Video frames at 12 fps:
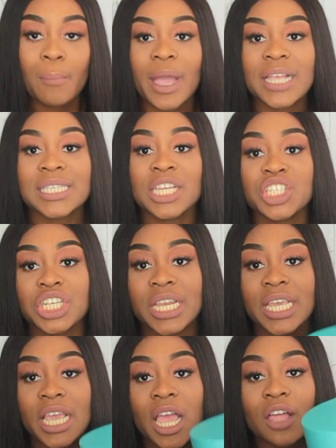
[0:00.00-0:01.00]
But
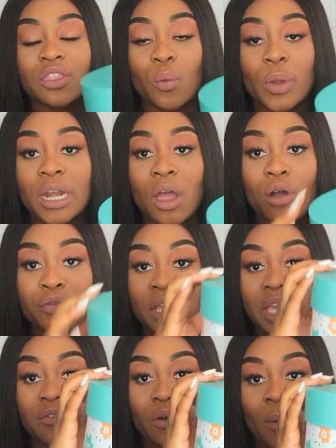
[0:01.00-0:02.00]
essentially, the winner of the
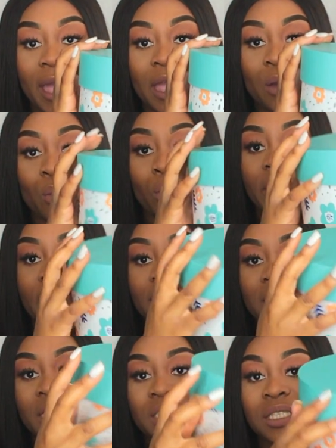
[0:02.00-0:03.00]
giveaway will
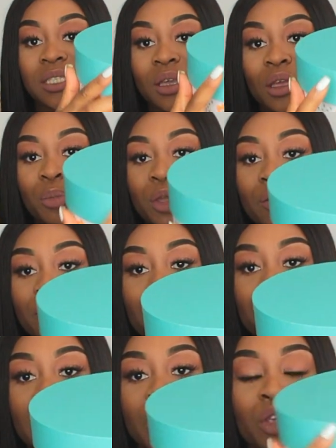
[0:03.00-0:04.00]
get this
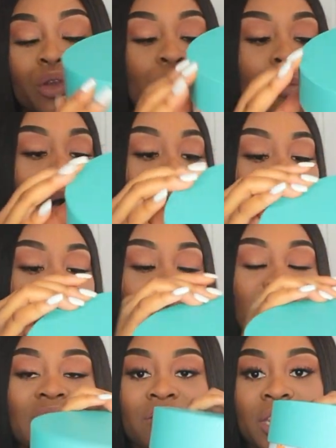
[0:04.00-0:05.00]
beautiful, really cute box,
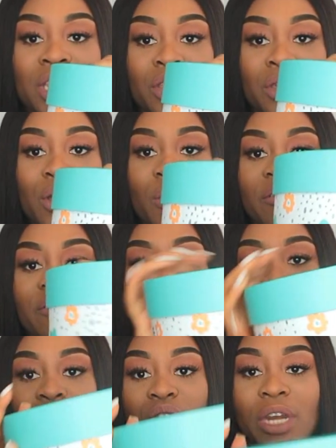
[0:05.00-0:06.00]
really, really cute with
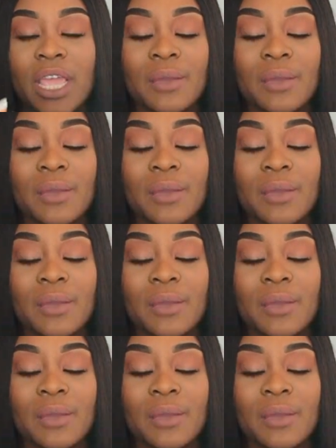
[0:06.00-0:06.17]
flowers on